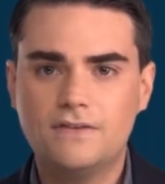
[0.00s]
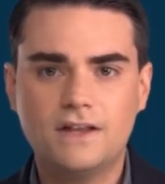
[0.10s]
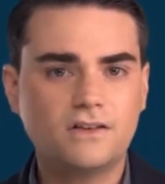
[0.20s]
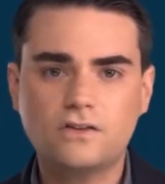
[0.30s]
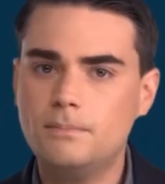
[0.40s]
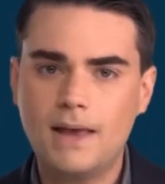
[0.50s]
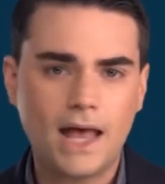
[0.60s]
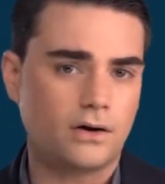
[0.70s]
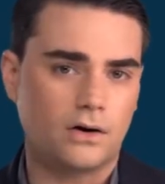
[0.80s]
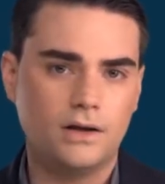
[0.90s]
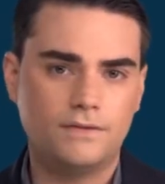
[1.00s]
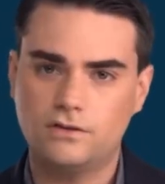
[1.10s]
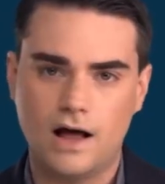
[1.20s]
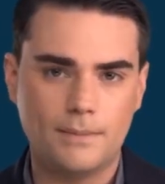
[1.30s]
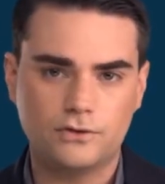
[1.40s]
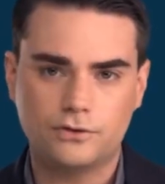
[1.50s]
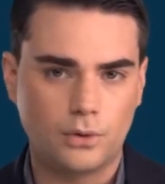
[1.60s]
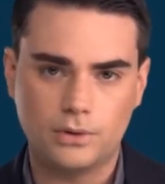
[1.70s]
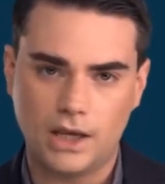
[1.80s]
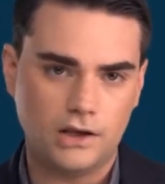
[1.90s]
that it doesn't matter if Islamists
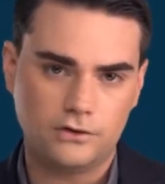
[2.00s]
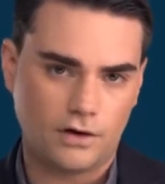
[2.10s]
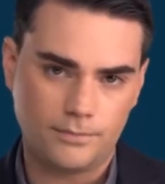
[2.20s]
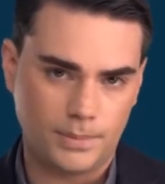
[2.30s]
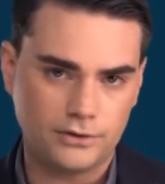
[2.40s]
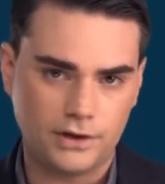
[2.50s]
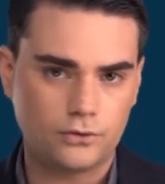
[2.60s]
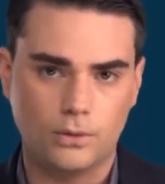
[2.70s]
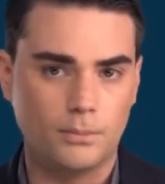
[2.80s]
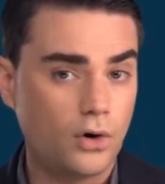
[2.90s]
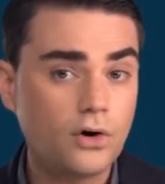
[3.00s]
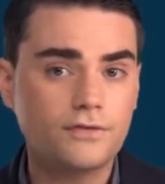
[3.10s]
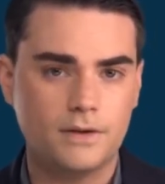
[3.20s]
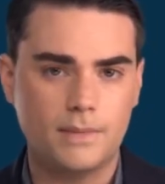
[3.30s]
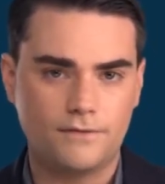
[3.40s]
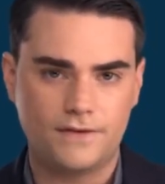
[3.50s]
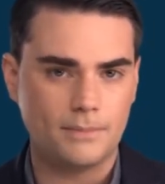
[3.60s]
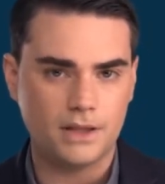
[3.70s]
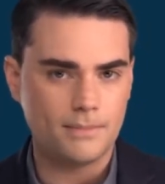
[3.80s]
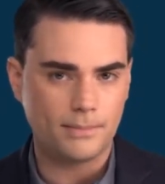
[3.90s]
throw gays off of buildings or murder female
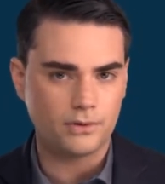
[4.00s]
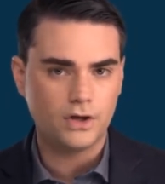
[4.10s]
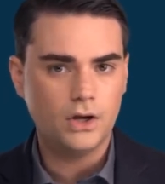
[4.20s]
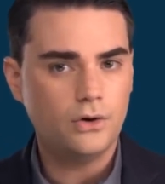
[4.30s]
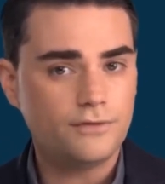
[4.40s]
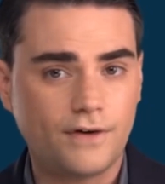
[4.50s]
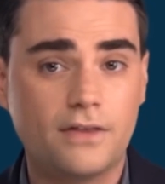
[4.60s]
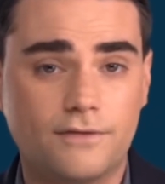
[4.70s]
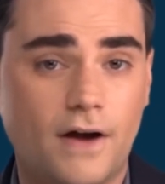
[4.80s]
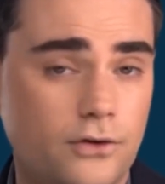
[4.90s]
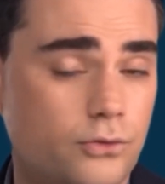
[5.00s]
family members who defy their father's